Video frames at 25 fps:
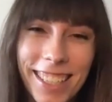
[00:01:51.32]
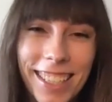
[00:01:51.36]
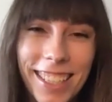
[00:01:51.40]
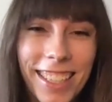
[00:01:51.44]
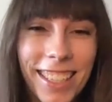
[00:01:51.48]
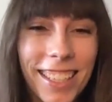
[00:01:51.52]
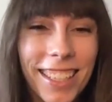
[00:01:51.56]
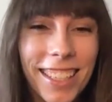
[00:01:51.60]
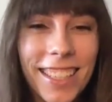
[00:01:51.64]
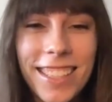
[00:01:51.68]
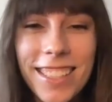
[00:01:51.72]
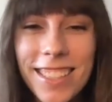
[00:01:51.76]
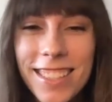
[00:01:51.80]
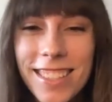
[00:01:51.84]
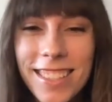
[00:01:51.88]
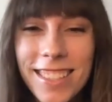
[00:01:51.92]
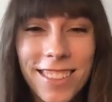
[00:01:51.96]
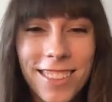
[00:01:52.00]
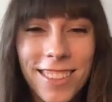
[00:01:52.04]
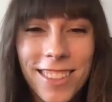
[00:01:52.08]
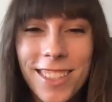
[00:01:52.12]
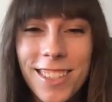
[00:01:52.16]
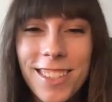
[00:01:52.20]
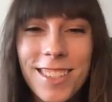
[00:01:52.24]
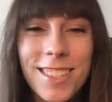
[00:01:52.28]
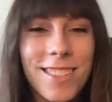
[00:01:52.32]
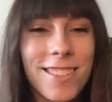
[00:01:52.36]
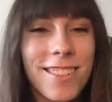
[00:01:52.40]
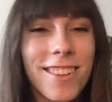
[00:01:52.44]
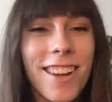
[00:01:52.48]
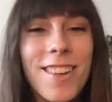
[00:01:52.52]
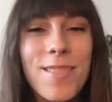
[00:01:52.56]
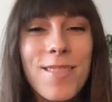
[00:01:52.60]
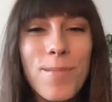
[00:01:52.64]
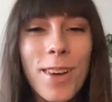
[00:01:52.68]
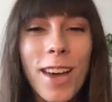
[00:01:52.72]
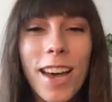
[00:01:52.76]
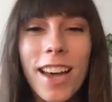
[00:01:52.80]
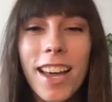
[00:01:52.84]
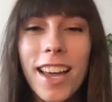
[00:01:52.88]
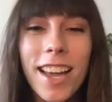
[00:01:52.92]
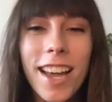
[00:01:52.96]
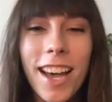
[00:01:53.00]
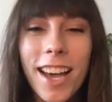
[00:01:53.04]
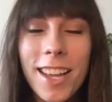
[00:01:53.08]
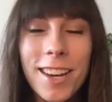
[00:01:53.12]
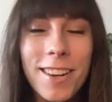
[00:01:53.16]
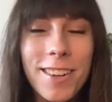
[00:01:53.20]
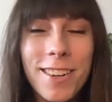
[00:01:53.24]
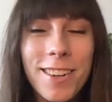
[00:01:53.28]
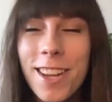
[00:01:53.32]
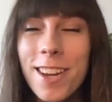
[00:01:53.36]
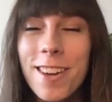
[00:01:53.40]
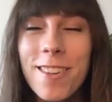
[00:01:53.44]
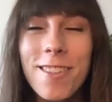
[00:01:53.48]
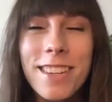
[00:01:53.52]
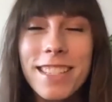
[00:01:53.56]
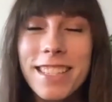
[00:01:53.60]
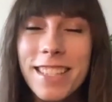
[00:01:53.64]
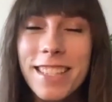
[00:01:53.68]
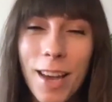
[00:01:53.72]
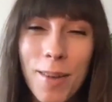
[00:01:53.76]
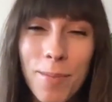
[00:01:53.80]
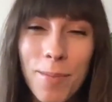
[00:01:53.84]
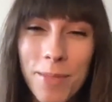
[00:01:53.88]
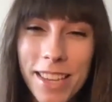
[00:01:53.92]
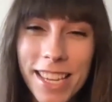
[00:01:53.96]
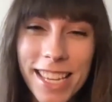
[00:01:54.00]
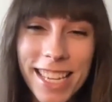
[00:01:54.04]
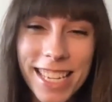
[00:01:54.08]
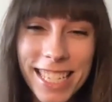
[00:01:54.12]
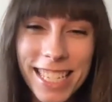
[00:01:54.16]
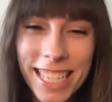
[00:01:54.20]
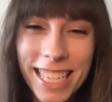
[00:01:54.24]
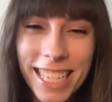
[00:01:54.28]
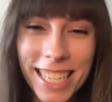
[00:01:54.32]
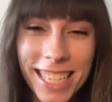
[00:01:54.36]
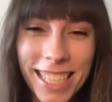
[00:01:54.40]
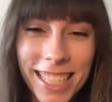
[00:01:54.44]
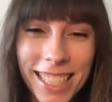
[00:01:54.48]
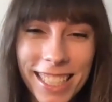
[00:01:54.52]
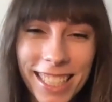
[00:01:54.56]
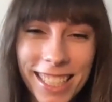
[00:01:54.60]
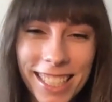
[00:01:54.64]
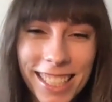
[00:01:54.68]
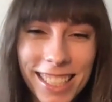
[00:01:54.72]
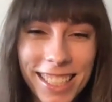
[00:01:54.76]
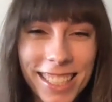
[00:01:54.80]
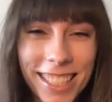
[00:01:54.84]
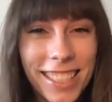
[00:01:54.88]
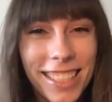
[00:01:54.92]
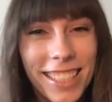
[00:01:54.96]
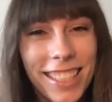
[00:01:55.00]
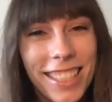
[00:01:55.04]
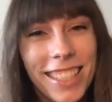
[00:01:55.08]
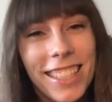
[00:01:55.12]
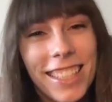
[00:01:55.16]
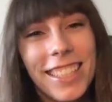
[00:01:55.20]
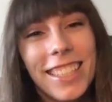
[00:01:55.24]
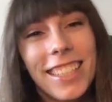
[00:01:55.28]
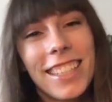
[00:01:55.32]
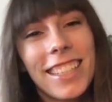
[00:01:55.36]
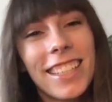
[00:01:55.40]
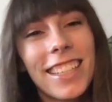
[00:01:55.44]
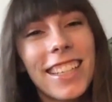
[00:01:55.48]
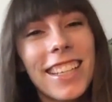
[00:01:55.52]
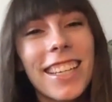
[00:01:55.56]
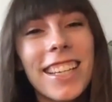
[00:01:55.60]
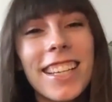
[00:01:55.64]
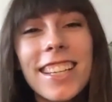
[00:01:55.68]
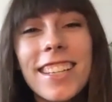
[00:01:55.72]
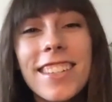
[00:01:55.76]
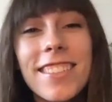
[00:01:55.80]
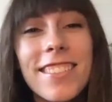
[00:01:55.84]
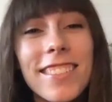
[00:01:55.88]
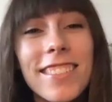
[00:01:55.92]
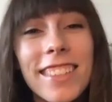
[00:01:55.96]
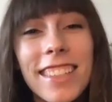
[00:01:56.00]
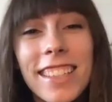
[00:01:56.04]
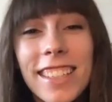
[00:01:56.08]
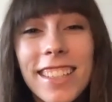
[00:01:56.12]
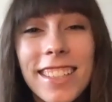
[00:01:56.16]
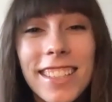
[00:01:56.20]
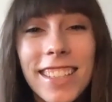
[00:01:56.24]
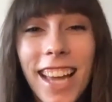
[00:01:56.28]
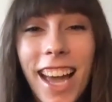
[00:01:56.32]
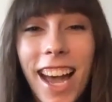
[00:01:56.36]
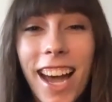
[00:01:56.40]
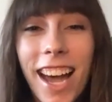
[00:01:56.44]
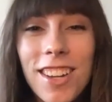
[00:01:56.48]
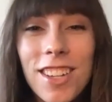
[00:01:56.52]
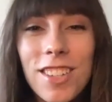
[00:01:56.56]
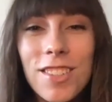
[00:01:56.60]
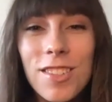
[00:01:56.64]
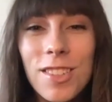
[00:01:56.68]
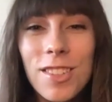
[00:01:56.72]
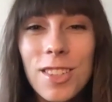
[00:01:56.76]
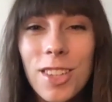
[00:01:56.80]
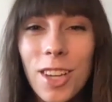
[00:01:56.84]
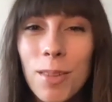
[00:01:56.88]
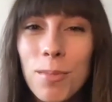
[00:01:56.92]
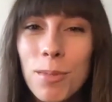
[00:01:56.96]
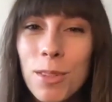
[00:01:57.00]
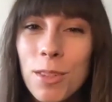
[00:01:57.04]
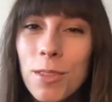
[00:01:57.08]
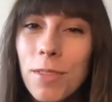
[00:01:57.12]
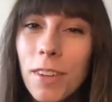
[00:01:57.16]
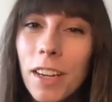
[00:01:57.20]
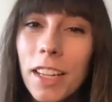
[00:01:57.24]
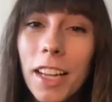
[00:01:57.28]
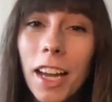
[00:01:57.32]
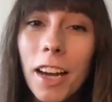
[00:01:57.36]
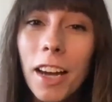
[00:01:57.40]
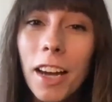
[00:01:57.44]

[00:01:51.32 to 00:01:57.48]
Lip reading: It's cruised right by. I don't know what's happened. And how did you come to find out